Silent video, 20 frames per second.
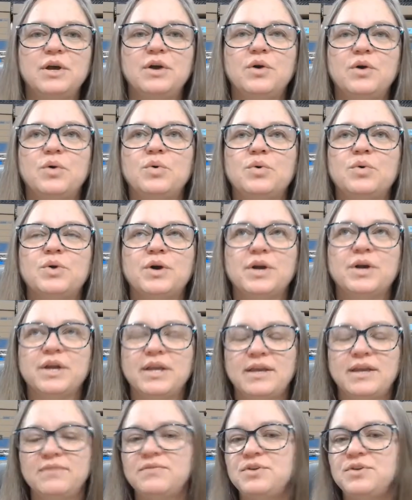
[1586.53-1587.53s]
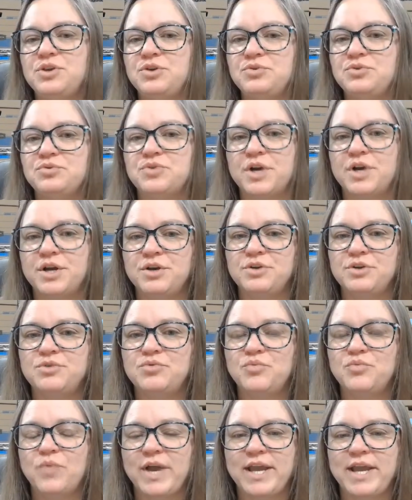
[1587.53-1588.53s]
or given you a new
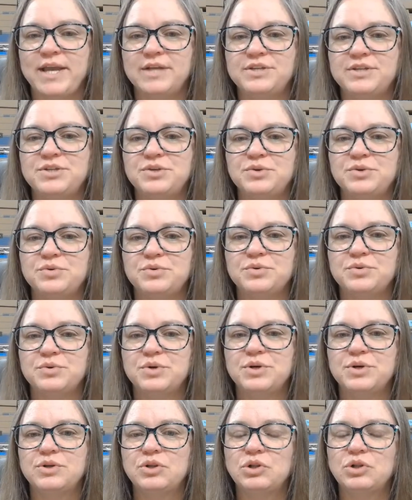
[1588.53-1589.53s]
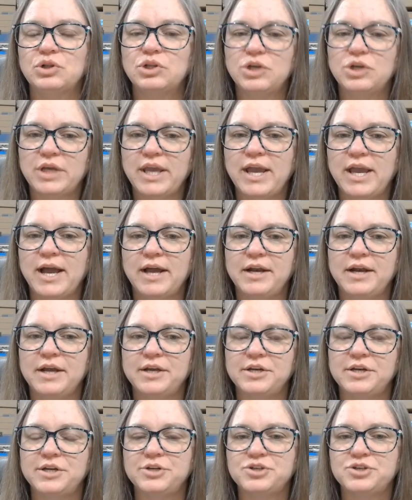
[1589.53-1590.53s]
way to look at
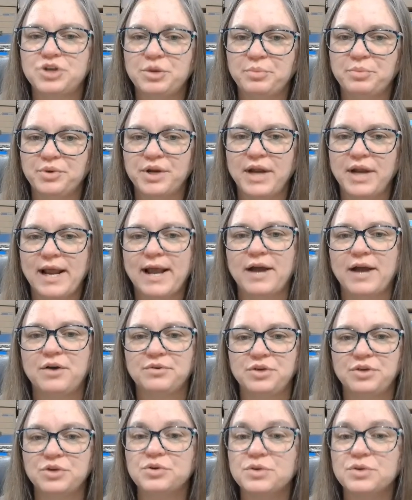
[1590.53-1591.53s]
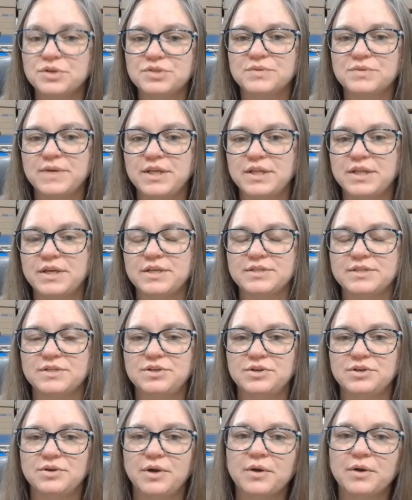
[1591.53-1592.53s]
and interpret how you're doing things in
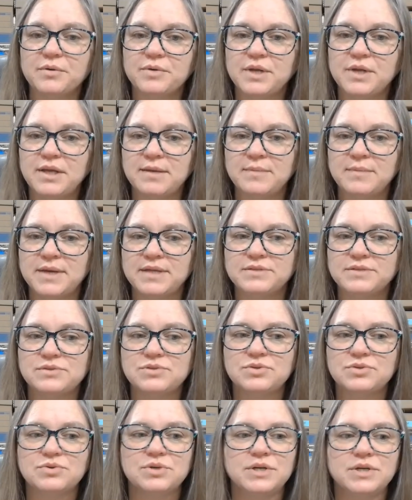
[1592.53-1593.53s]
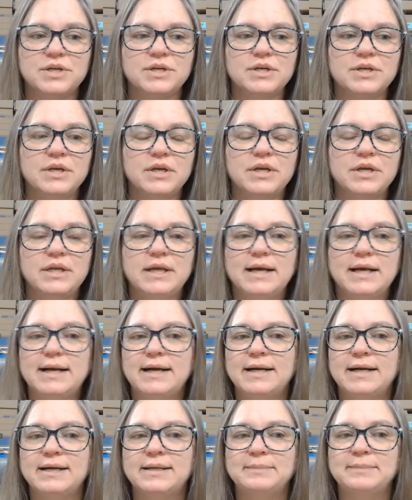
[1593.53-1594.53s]
your own eBay store.
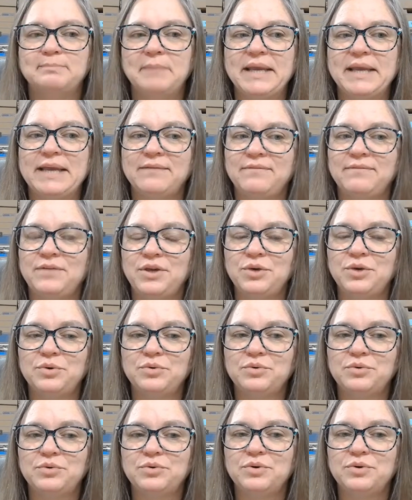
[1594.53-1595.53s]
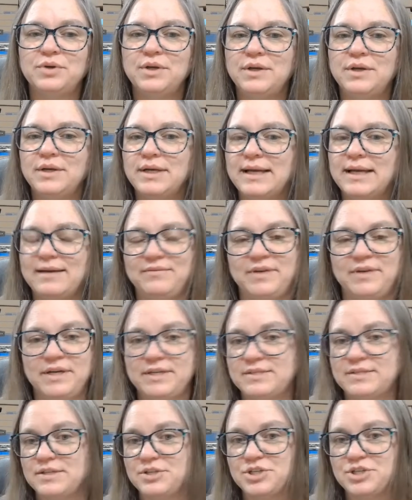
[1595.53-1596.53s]
If you have any
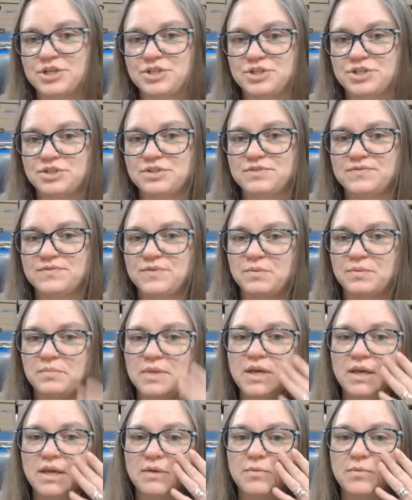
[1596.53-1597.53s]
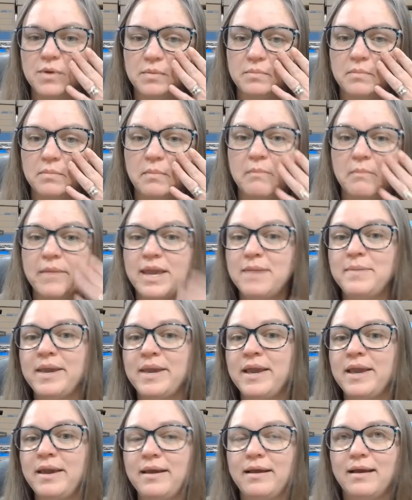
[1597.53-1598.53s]
suggestions for me where
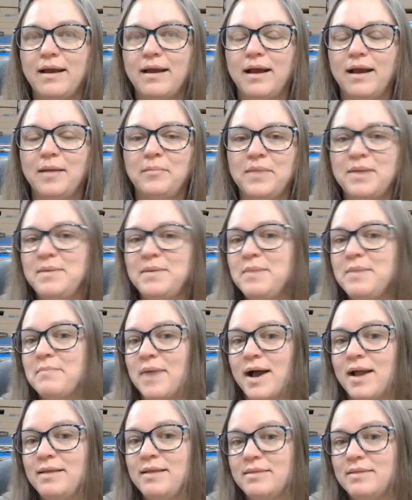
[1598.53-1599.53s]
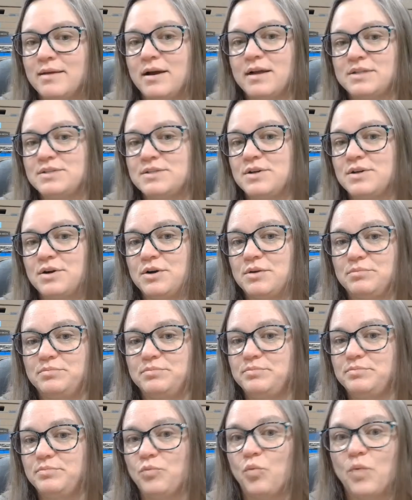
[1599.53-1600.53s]
maybe my thoughts are
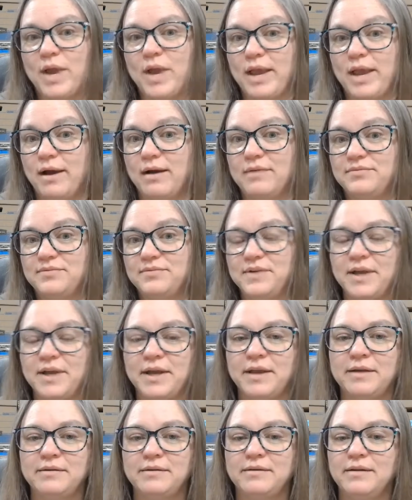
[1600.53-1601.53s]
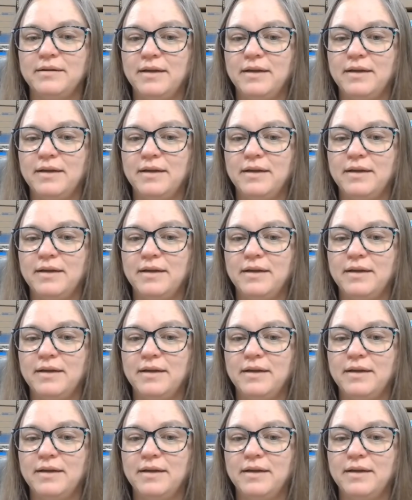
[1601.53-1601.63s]
way off and